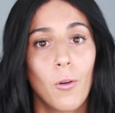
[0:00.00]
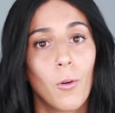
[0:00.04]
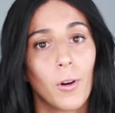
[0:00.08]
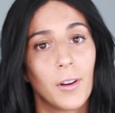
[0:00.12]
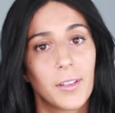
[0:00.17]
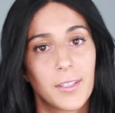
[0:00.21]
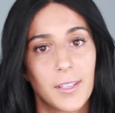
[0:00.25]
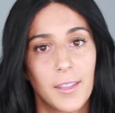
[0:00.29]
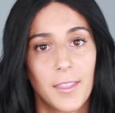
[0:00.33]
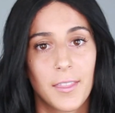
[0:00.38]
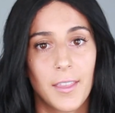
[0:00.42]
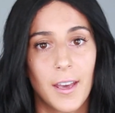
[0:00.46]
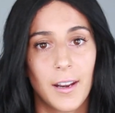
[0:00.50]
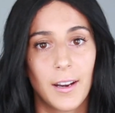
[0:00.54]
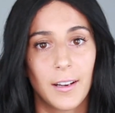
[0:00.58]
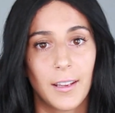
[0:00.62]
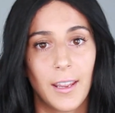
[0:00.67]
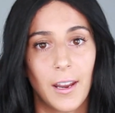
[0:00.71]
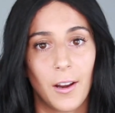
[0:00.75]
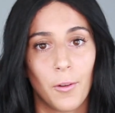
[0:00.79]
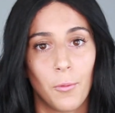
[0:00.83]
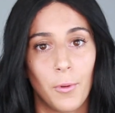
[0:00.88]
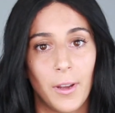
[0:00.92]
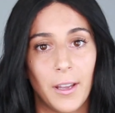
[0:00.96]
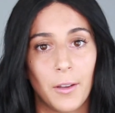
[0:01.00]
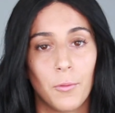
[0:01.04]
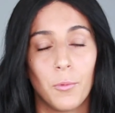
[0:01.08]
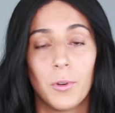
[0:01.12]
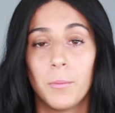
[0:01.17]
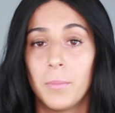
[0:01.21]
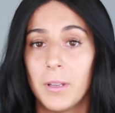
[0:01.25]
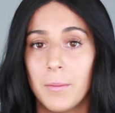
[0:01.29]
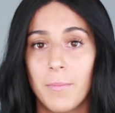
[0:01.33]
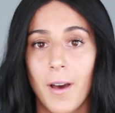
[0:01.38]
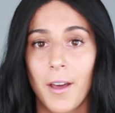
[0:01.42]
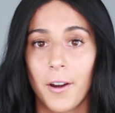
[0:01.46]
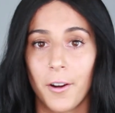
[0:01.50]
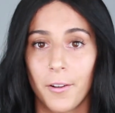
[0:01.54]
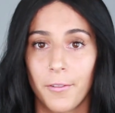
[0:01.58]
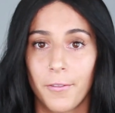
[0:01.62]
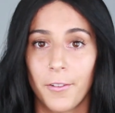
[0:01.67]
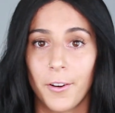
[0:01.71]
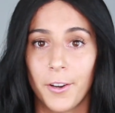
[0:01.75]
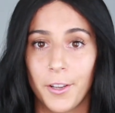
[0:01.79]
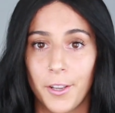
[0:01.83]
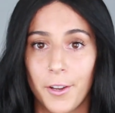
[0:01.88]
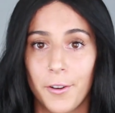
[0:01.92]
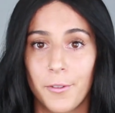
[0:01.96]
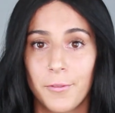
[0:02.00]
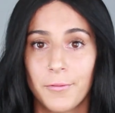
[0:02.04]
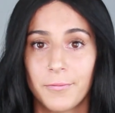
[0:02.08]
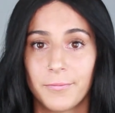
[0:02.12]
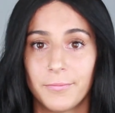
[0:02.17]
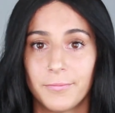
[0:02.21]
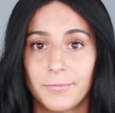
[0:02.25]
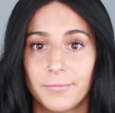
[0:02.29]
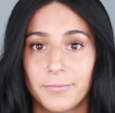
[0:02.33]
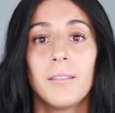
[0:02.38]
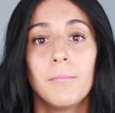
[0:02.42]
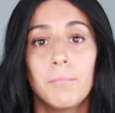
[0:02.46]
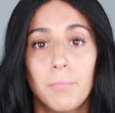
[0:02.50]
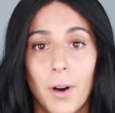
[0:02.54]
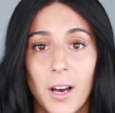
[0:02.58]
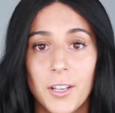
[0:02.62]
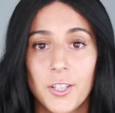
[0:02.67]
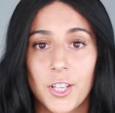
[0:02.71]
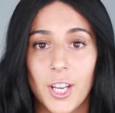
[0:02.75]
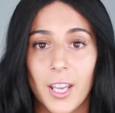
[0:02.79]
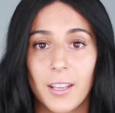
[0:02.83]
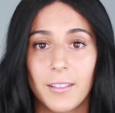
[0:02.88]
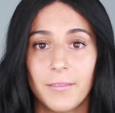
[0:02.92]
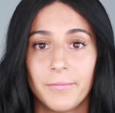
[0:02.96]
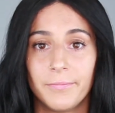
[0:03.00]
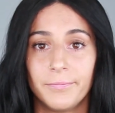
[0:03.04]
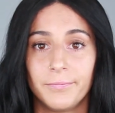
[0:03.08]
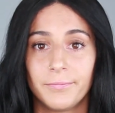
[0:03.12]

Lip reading: or synthetic hair wig would be better for you. Budget.